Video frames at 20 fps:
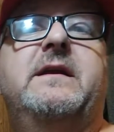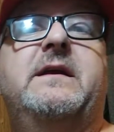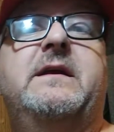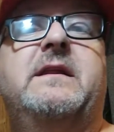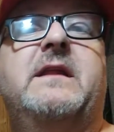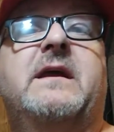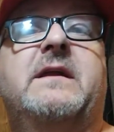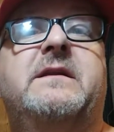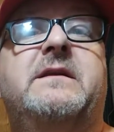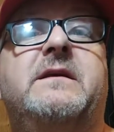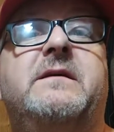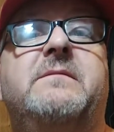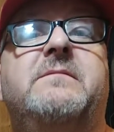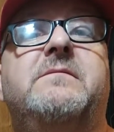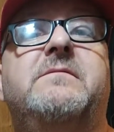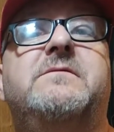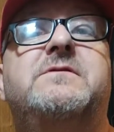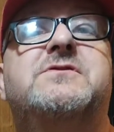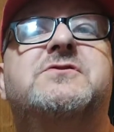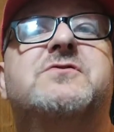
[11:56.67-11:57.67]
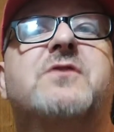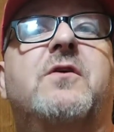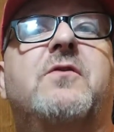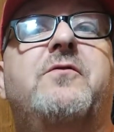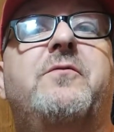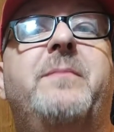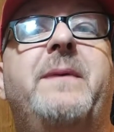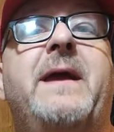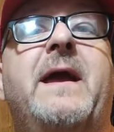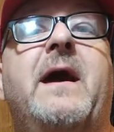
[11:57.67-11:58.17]
it like the
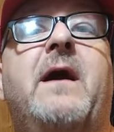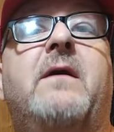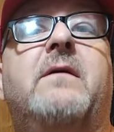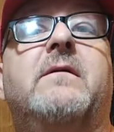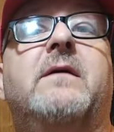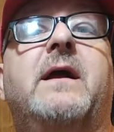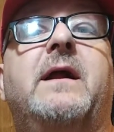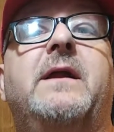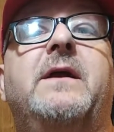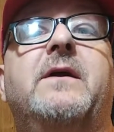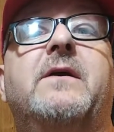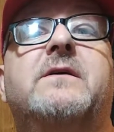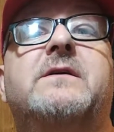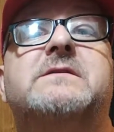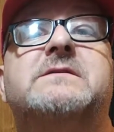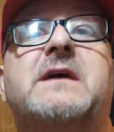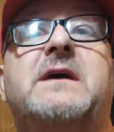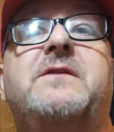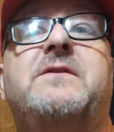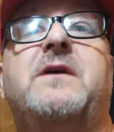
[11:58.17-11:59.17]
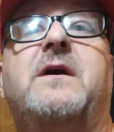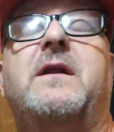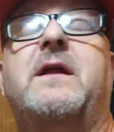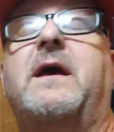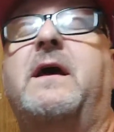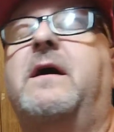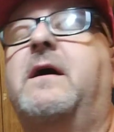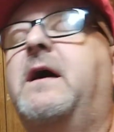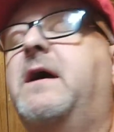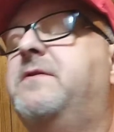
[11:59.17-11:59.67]
stroked me out right here because I thought
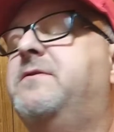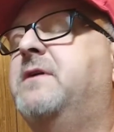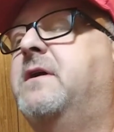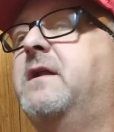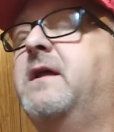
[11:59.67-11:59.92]
I, I